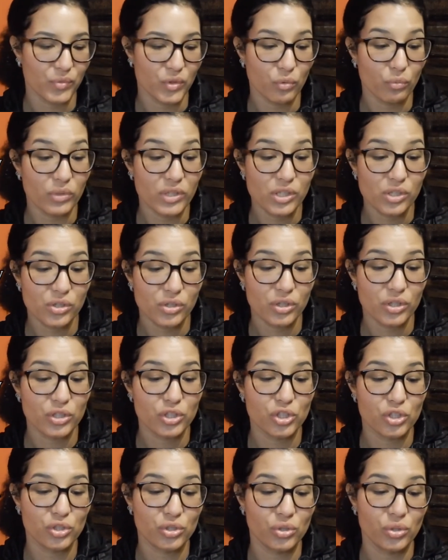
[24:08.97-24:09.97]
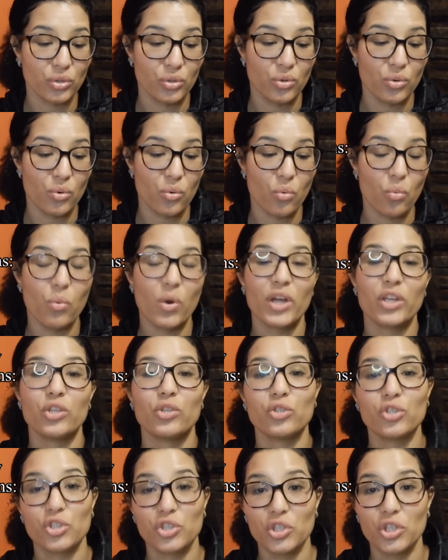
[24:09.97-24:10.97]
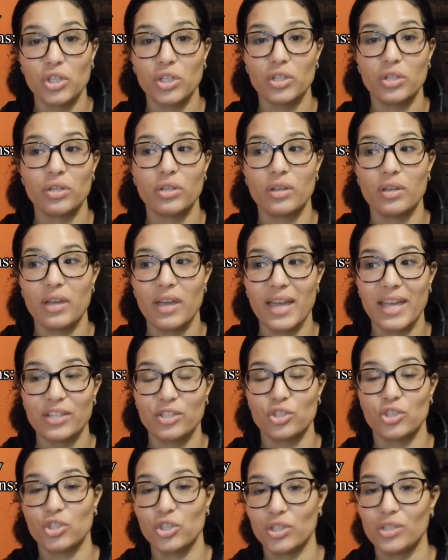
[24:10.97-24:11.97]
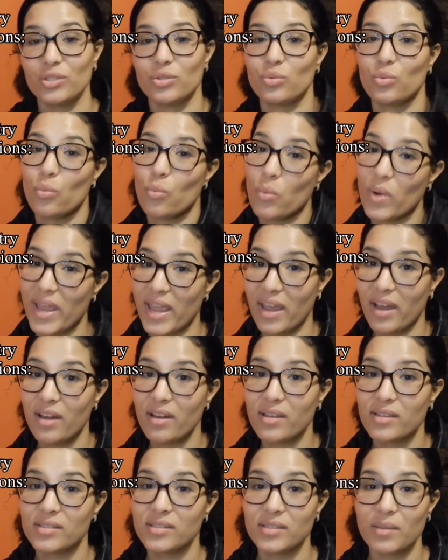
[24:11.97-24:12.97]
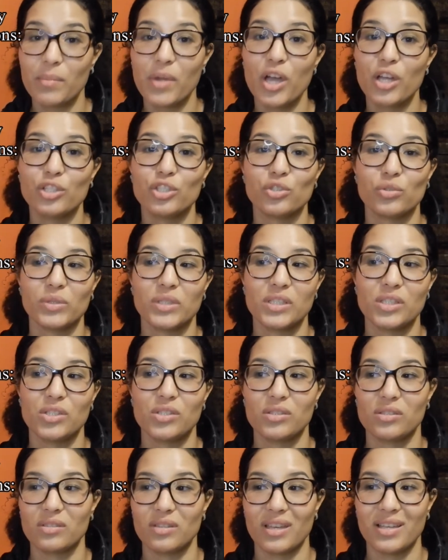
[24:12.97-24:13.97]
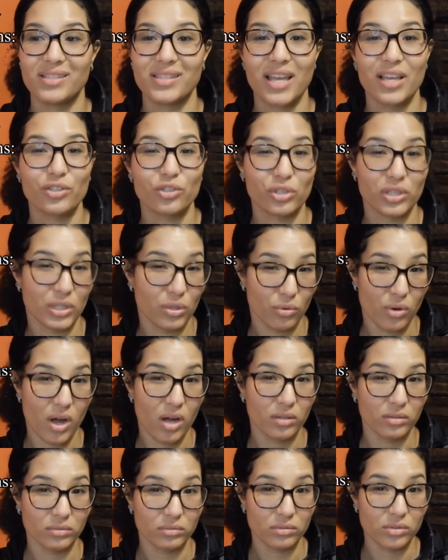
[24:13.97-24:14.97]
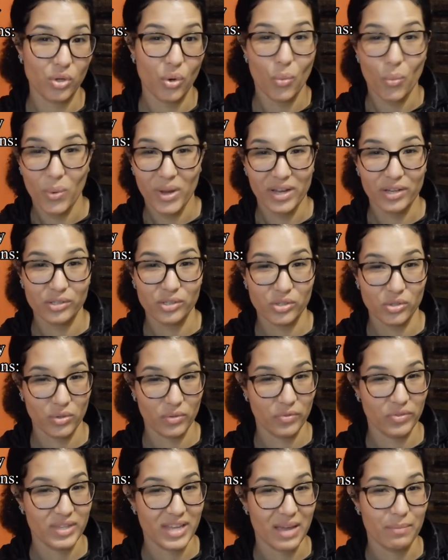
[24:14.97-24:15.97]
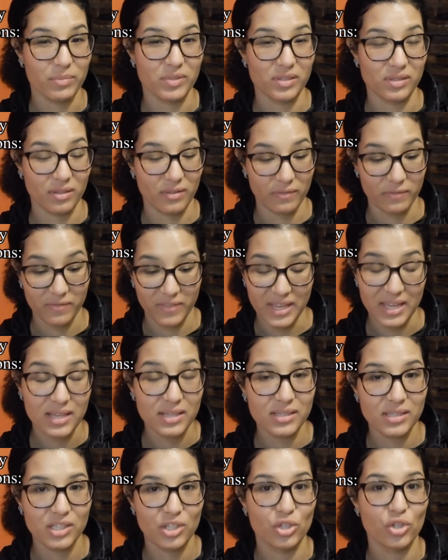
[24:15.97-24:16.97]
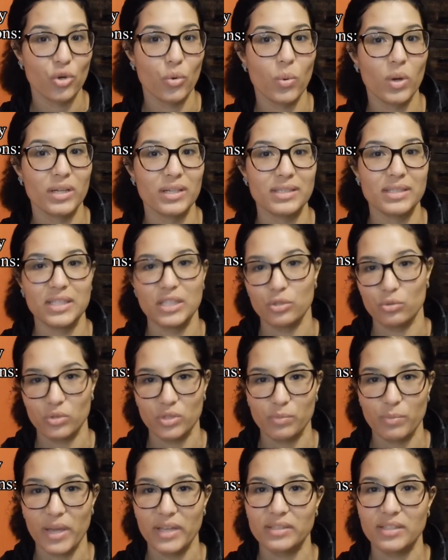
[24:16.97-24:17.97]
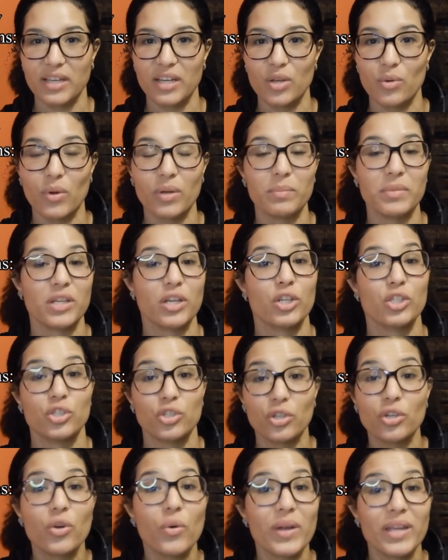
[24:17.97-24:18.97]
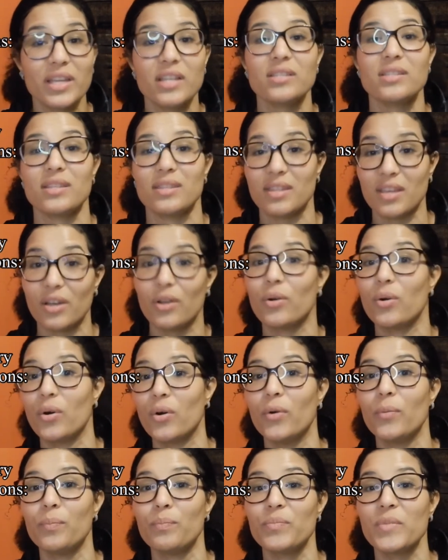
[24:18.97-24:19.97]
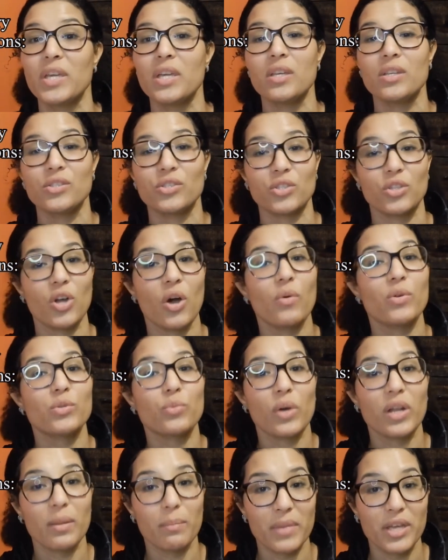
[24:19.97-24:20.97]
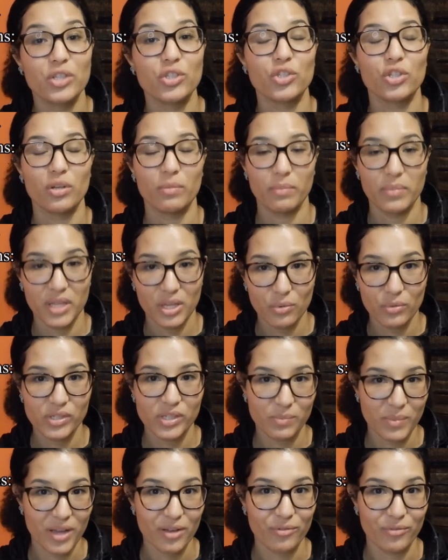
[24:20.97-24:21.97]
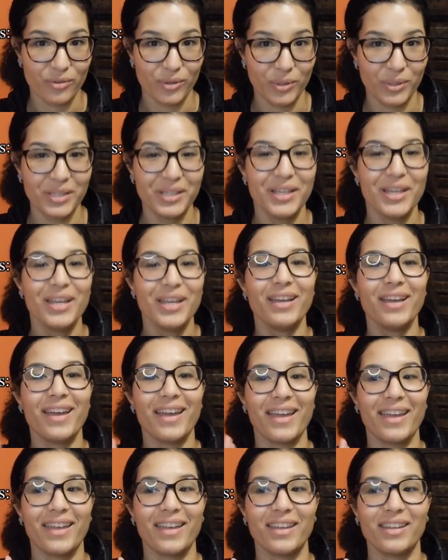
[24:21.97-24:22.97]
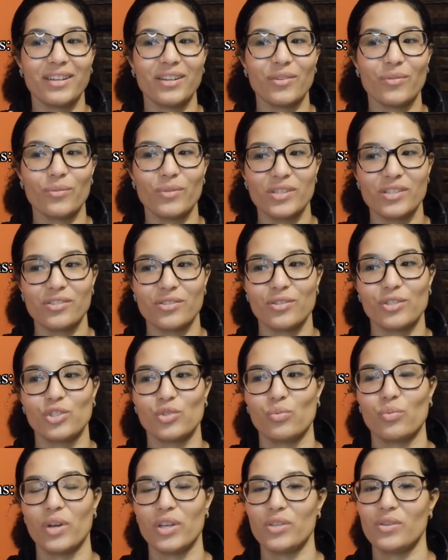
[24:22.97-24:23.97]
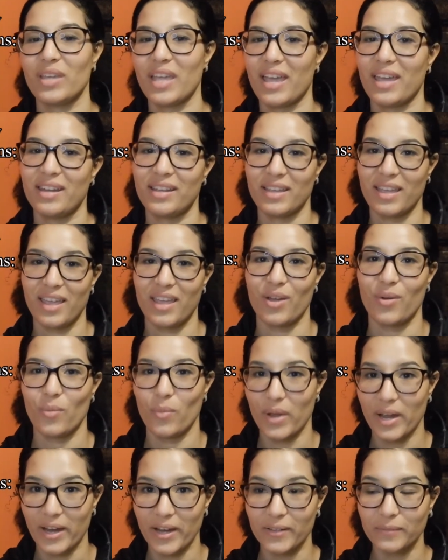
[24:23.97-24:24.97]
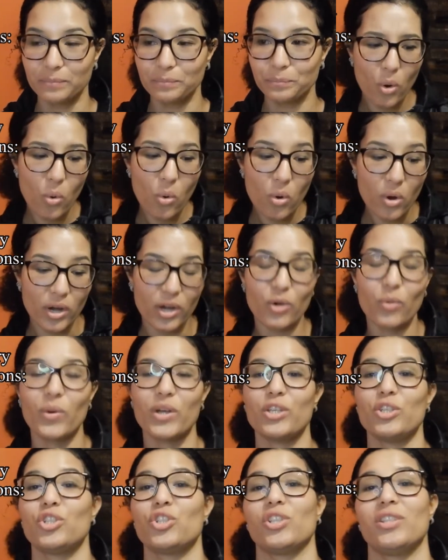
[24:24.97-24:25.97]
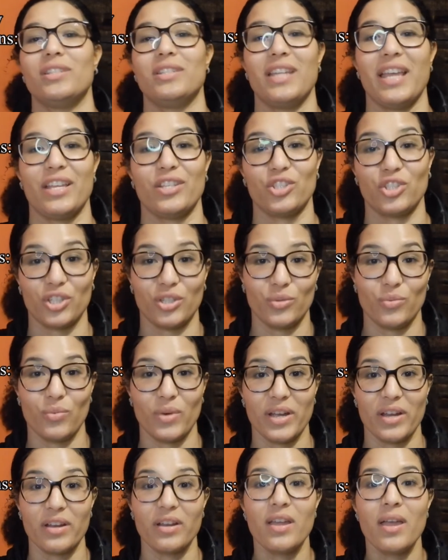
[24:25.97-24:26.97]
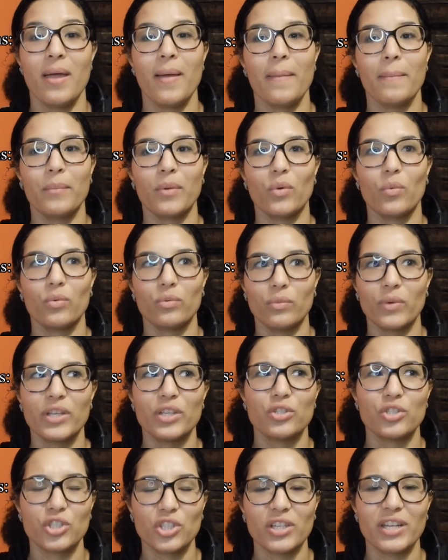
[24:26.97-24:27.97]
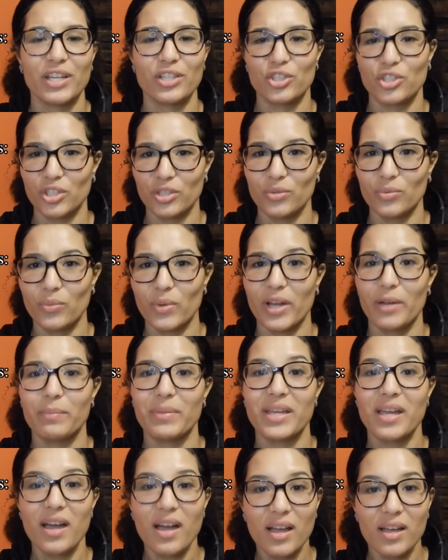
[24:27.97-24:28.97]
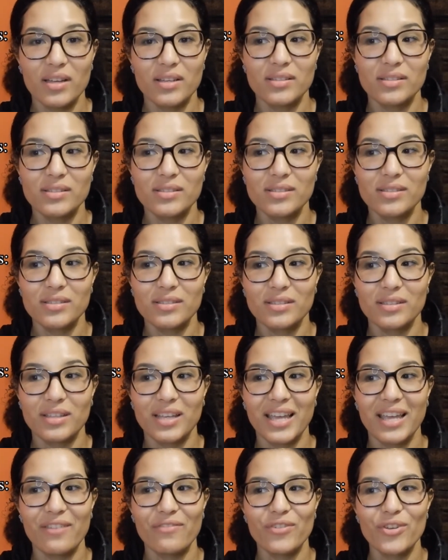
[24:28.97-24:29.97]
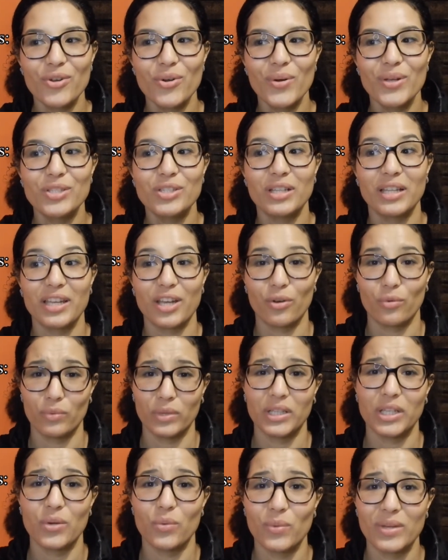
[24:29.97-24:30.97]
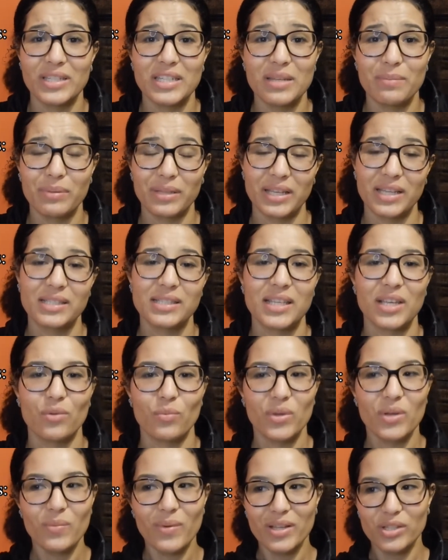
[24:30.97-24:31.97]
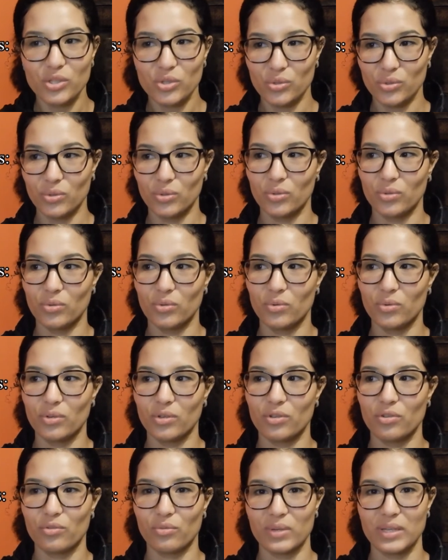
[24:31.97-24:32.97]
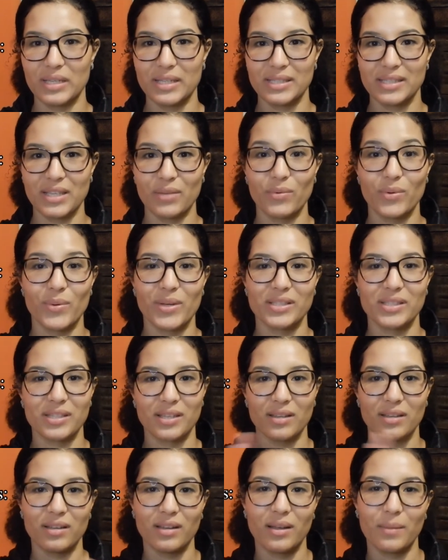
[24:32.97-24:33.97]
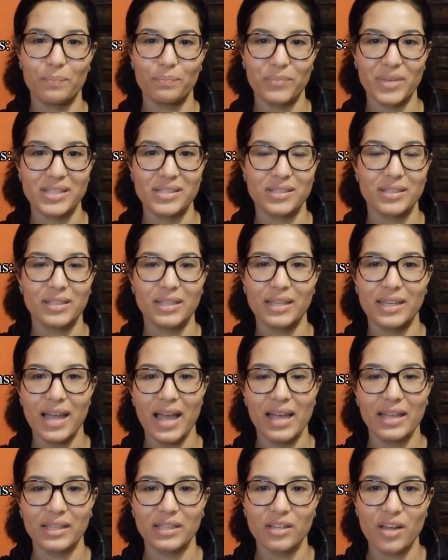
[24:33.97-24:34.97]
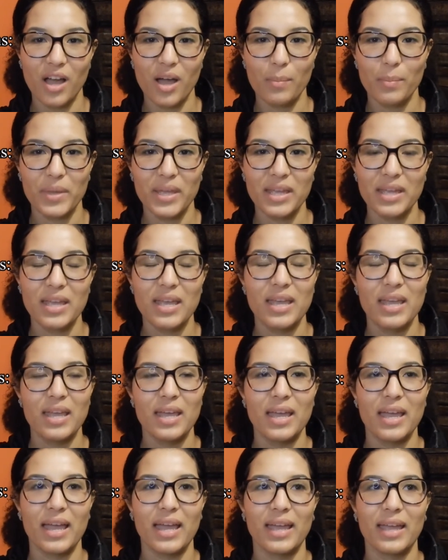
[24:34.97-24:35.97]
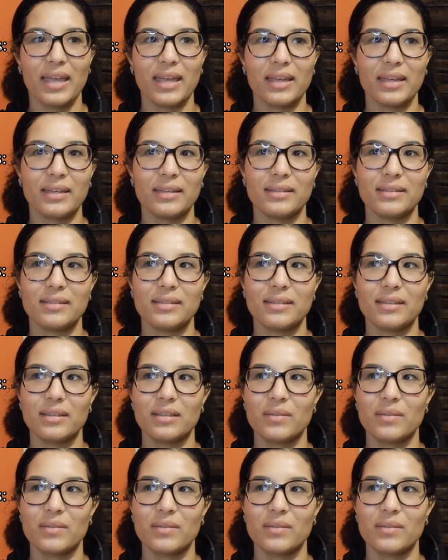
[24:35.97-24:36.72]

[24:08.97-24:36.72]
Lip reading: research what you should and shouldn't wear, because some countries it's actually wrong to wear certain types of things, and you don't want to disrespect anyone because you're going into their home. So you always want to make sure to be respectful and research what you can and can't wear, or what you shouldn't and shouldn't wear. What you should and shouldn't wear, because if you're going to like a really windy place, like we went to Greece and we went to basically like island hopping, and